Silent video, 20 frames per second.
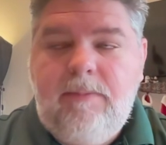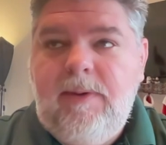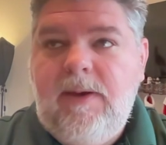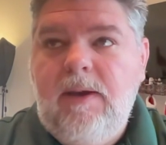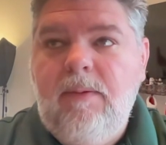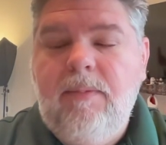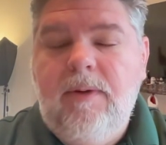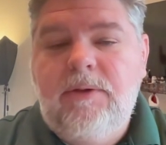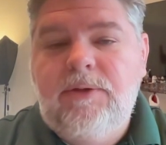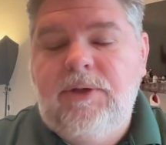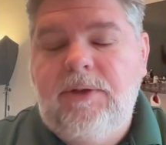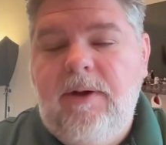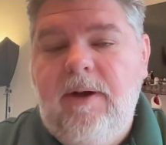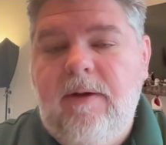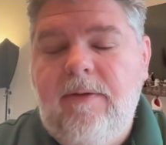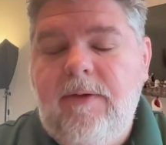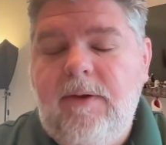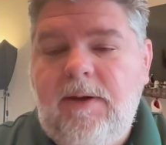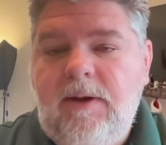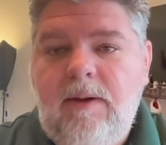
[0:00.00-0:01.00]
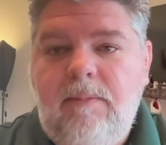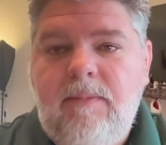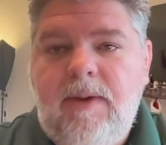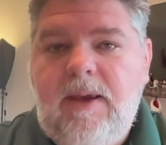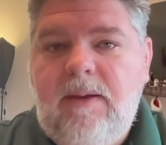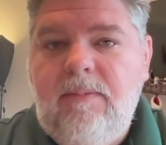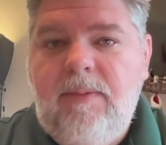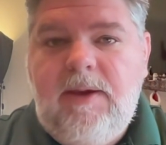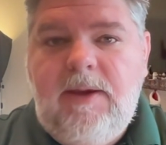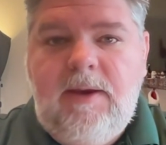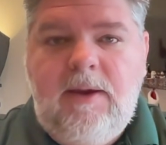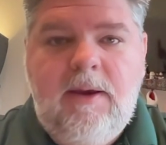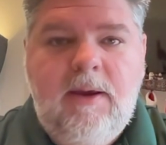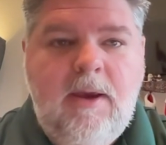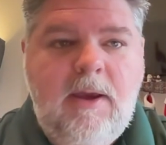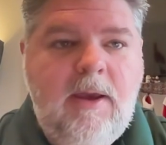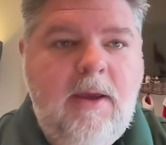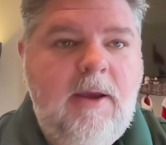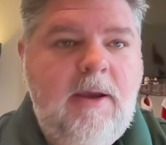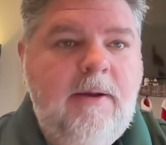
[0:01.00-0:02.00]
be a bunch of nothing. It may be,
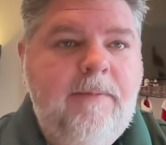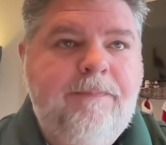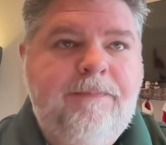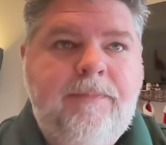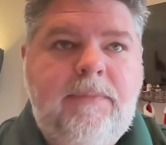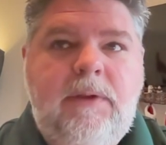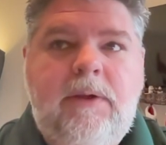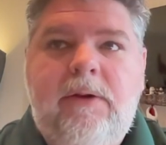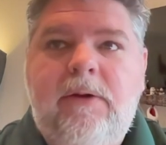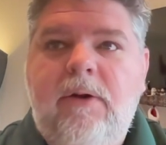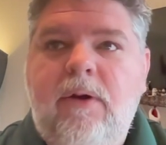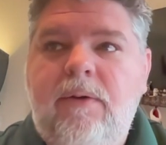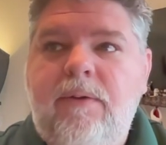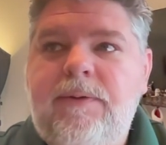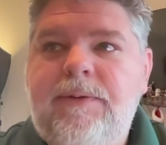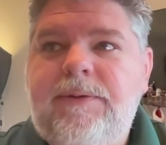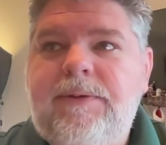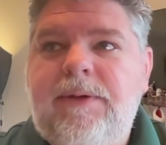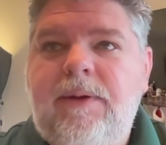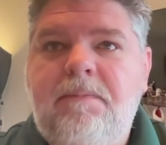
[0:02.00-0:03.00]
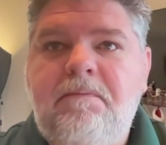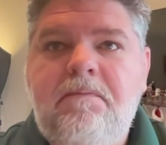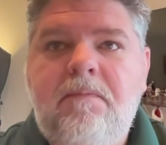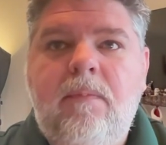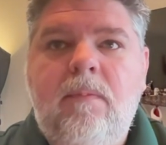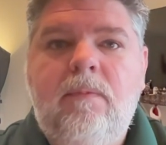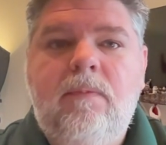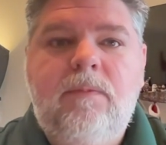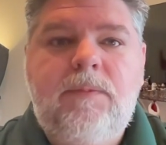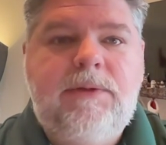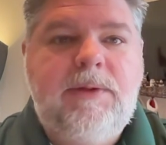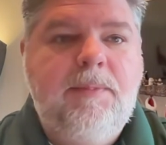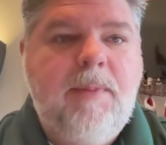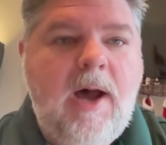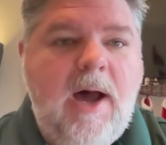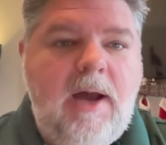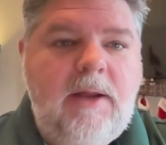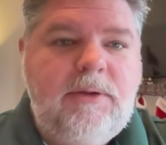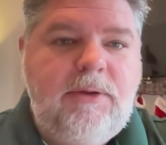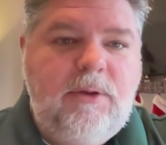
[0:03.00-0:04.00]
you know, some
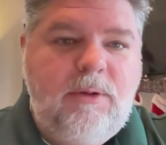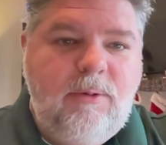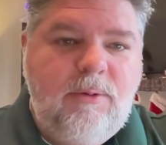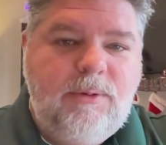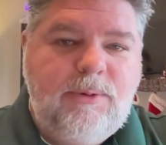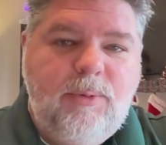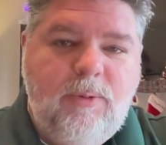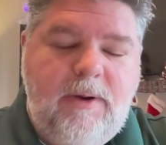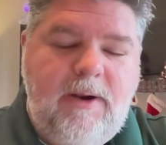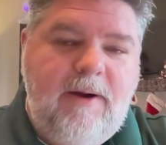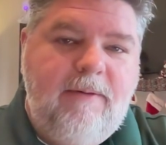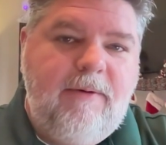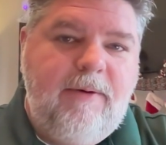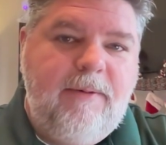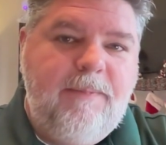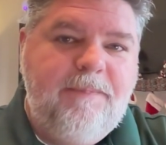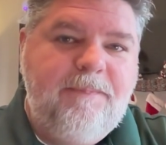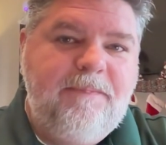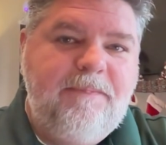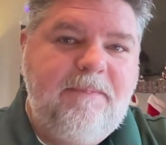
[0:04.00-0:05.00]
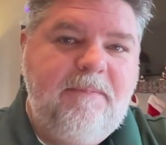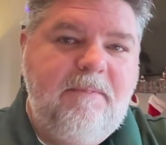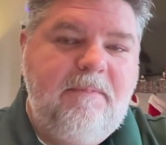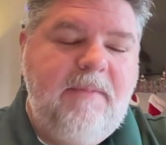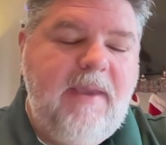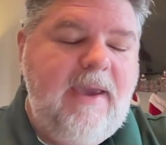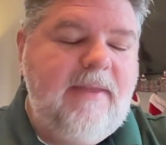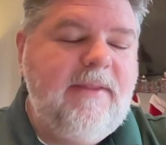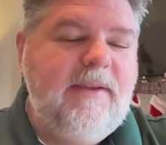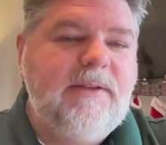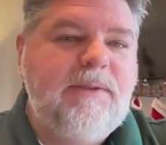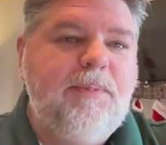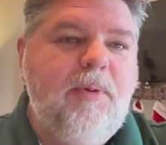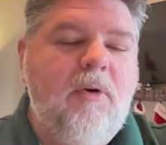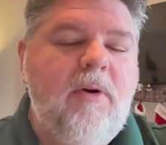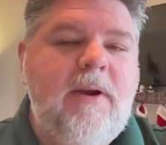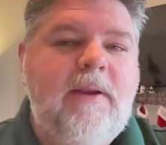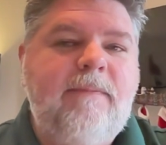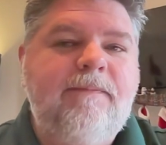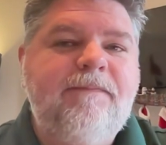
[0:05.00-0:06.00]
hot news, whatever. At this
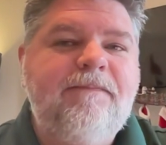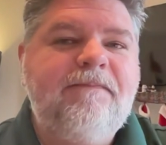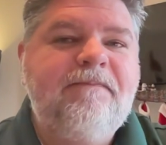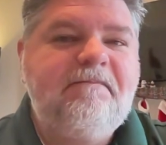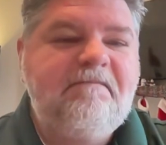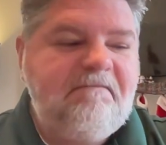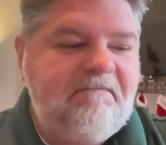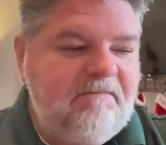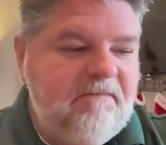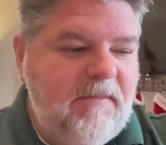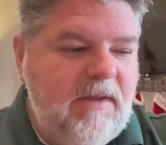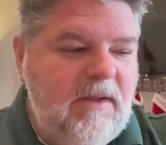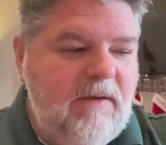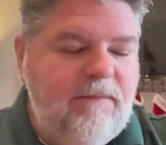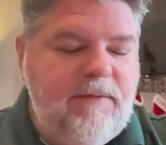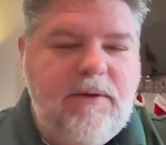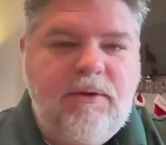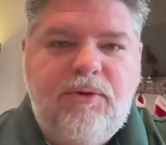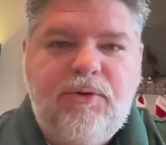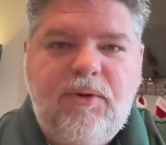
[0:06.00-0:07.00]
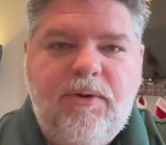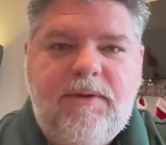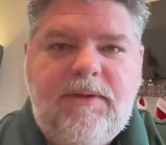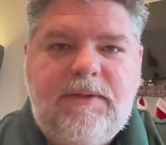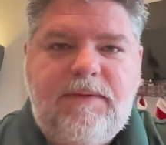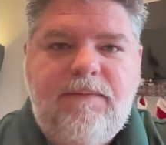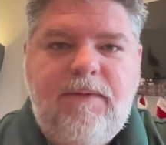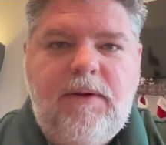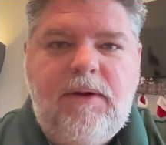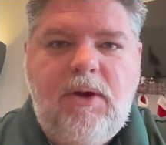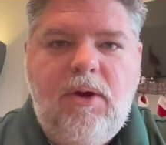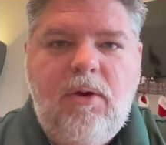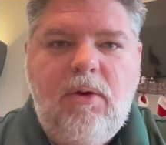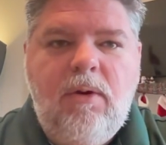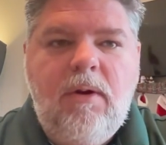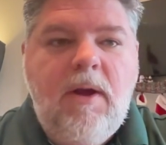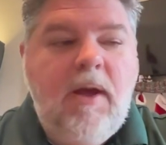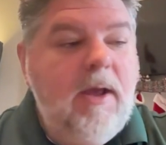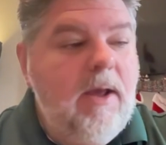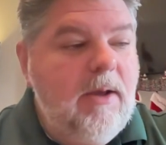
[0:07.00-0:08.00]
point, if you enjoy this
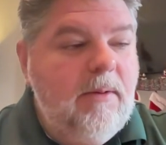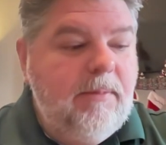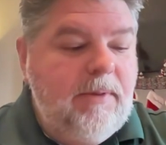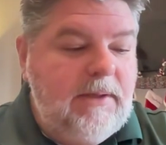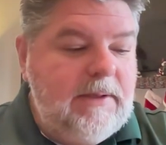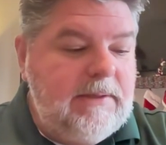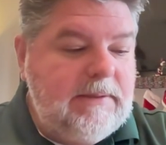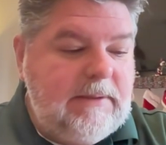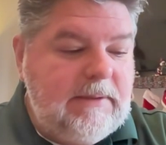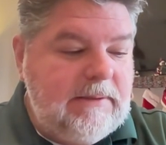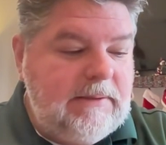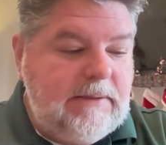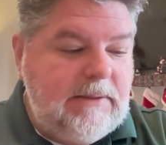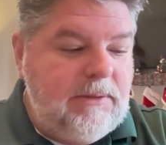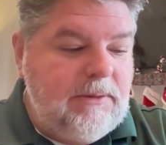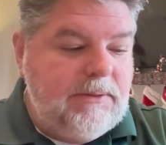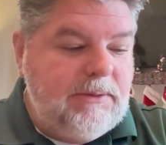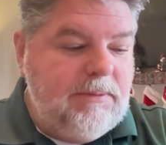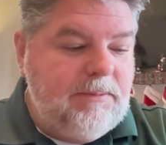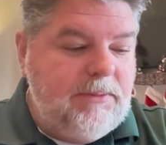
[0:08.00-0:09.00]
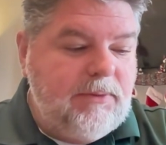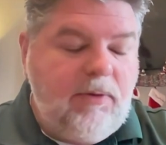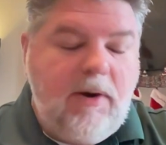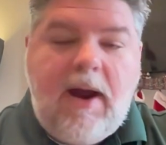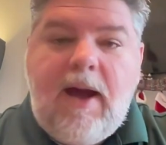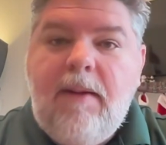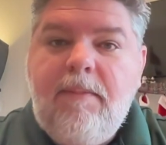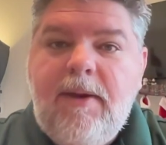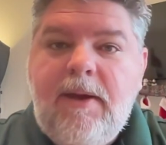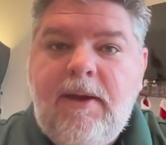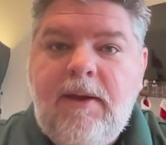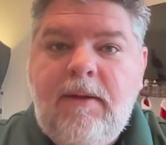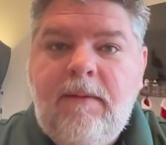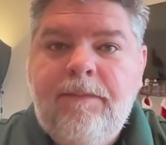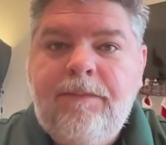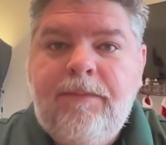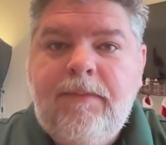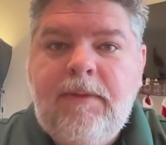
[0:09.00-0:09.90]
video, please consider subscribing.